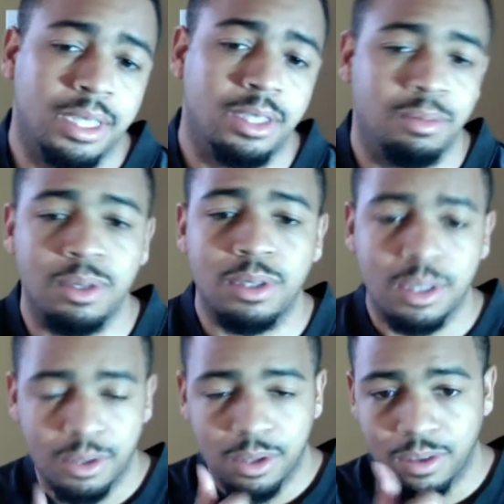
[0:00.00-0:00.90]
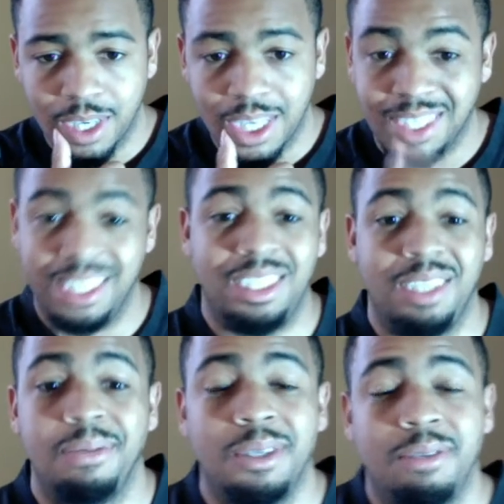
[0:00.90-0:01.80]
His musical career says
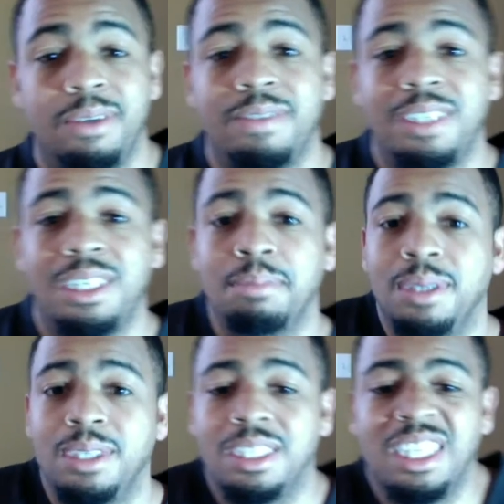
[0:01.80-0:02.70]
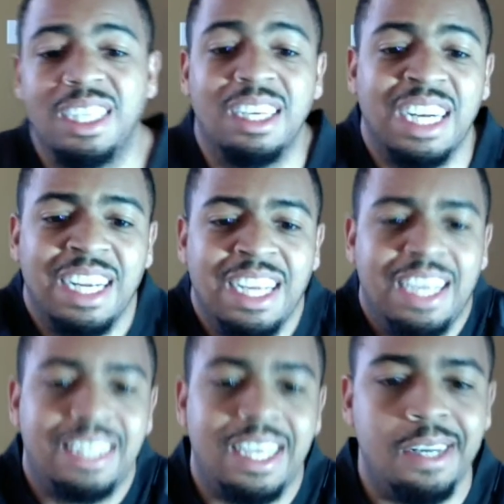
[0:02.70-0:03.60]
he wants $15 million a year,
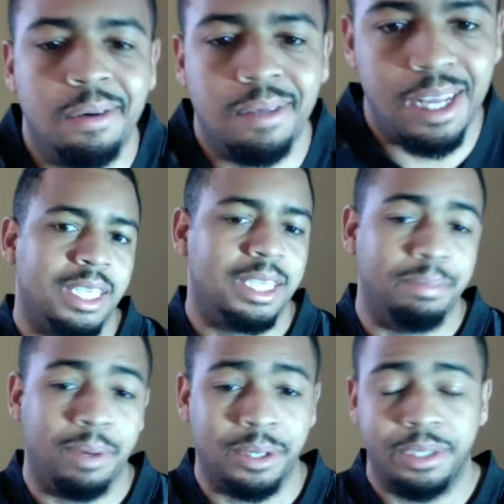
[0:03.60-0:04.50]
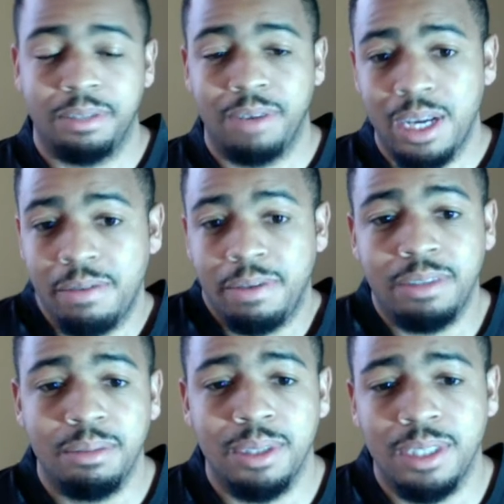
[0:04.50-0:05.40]
and they know that. He marks his value at
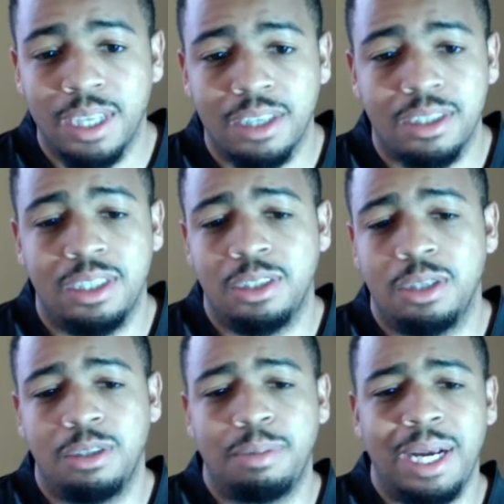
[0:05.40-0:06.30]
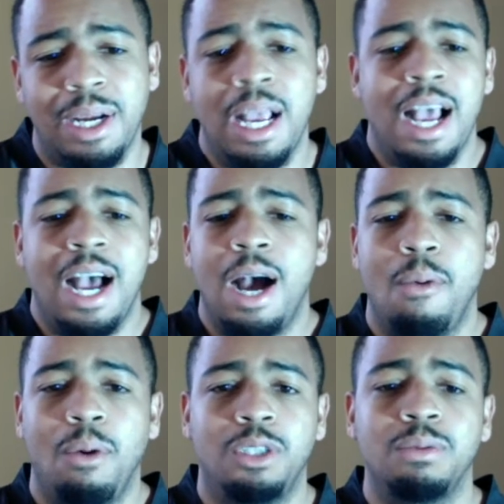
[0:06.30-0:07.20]
$15 million a year. Despite
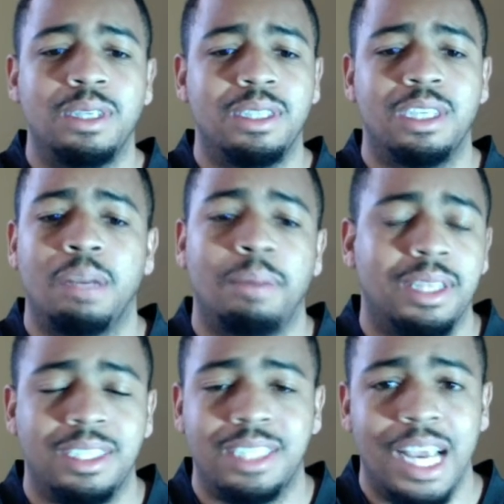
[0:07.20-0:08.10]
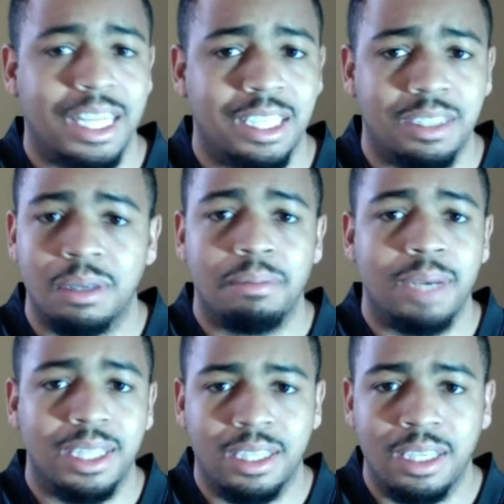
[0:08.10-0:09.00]
what you want to think about the tactic or the
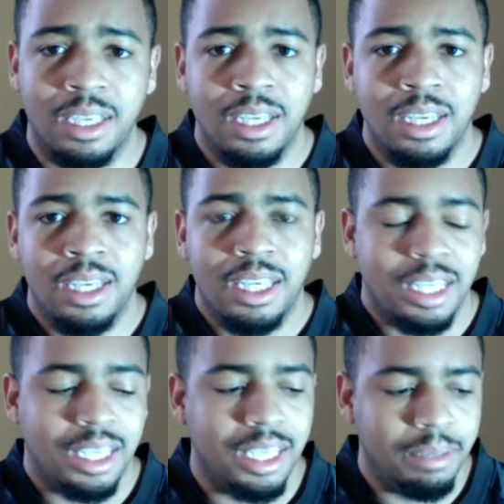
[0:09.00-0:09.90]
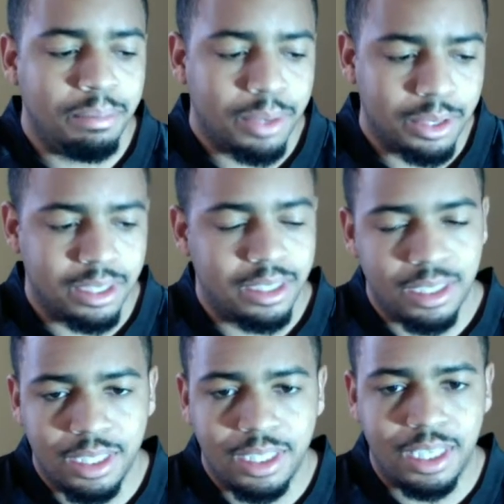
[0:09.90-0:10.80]
method, he
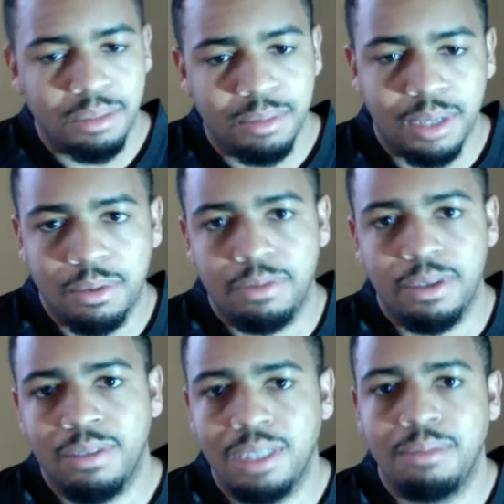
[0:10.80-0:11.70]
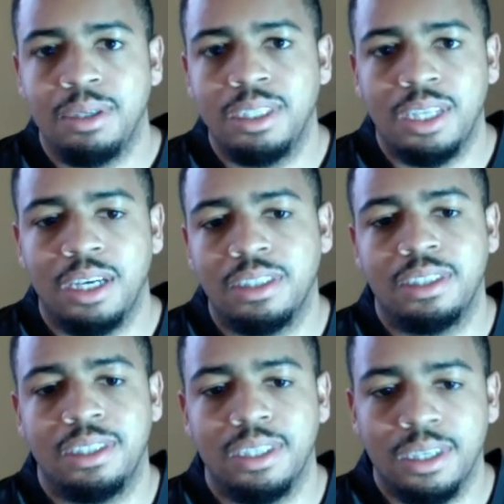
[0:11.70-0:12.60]
personally came up with $15 million a
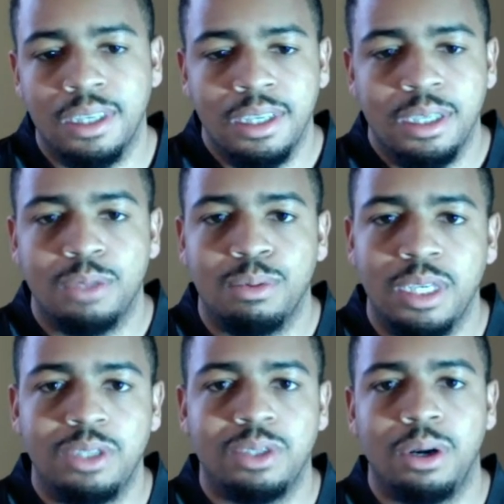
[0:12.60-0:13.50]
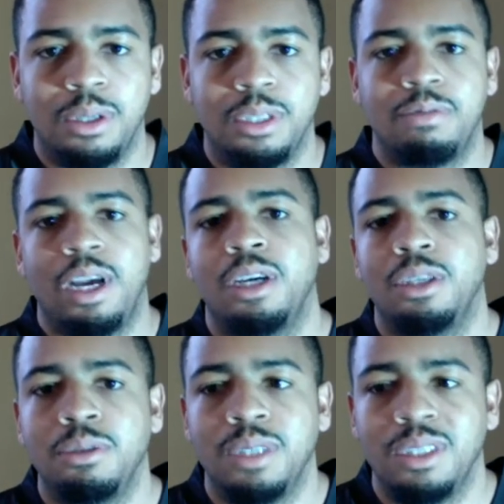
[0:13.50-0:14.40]
year is what he saw his
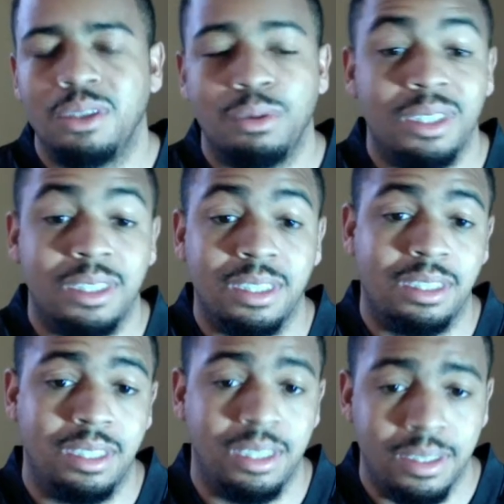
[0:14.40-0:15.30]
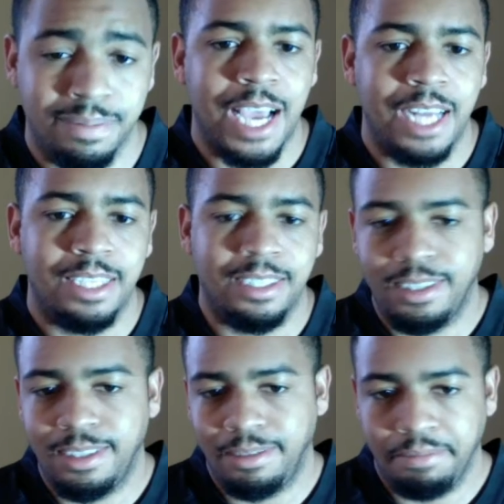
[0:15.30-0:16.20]
value in 2016. That
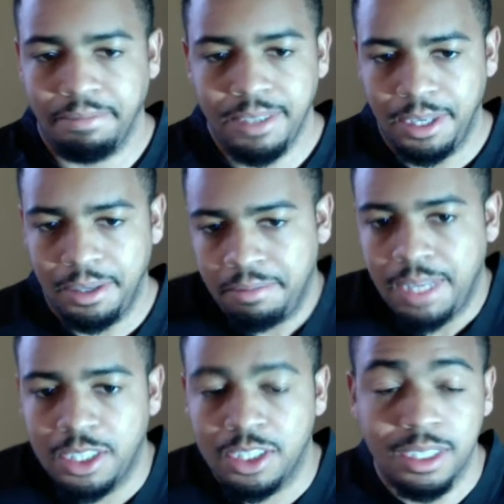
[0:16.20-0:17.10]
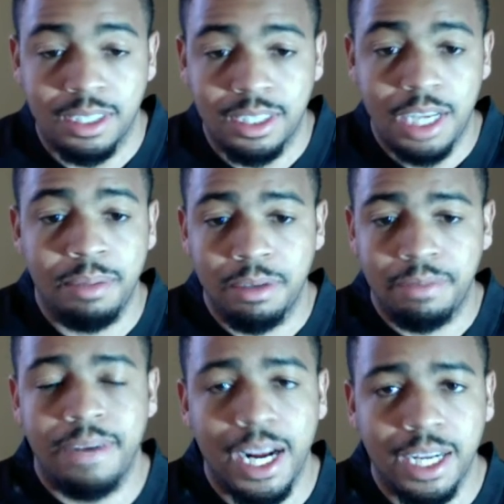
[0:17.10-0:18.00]
is, that's just a statement of
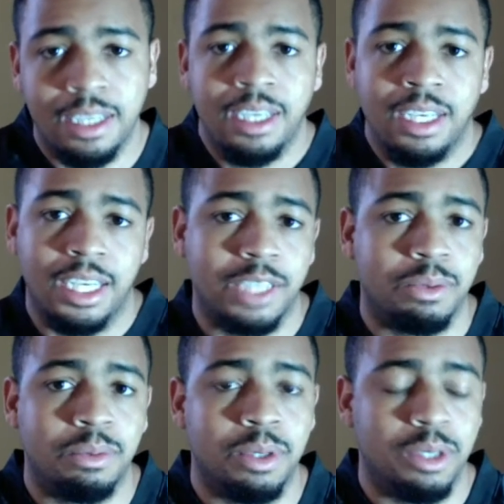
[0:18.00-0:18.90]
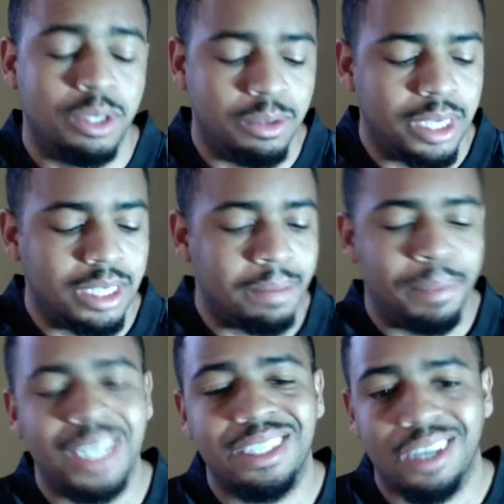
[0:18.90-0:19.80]
fact, and that's what we're going to use as a
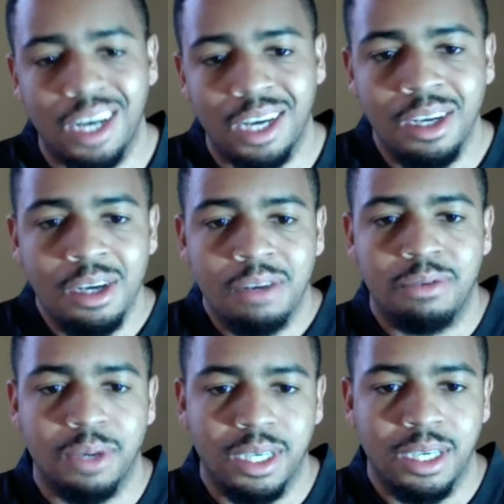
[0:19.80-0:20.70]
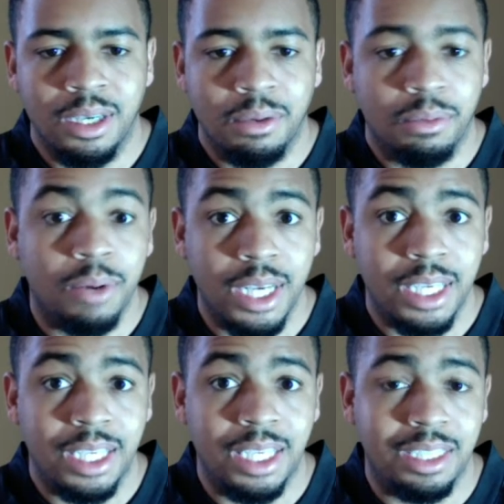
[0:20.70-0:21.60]
baseline for what
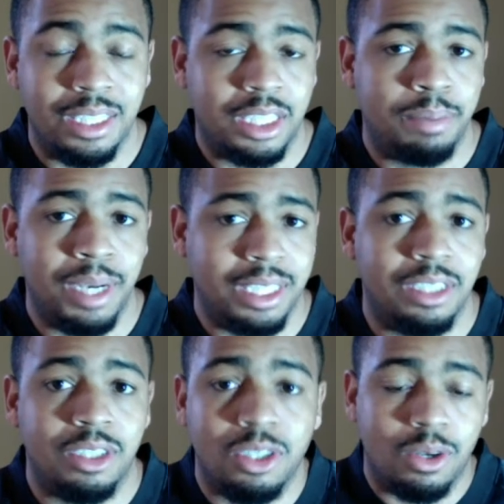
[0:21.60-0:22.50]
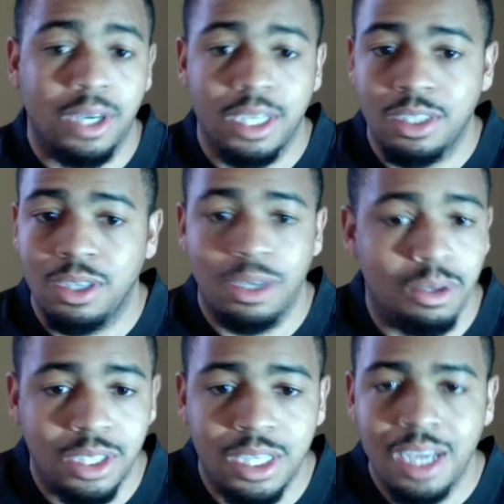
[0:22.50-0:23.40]
he's expecting to start his
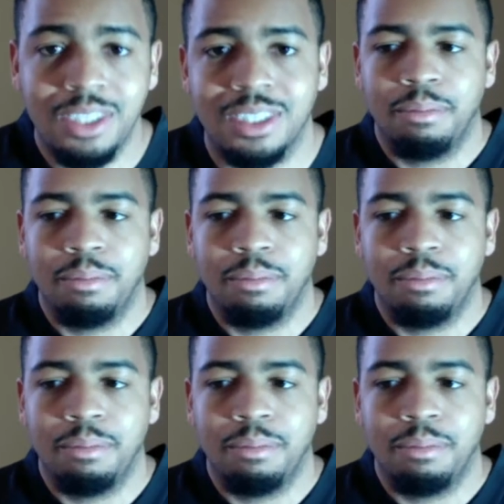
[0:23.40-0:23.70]
negotiation.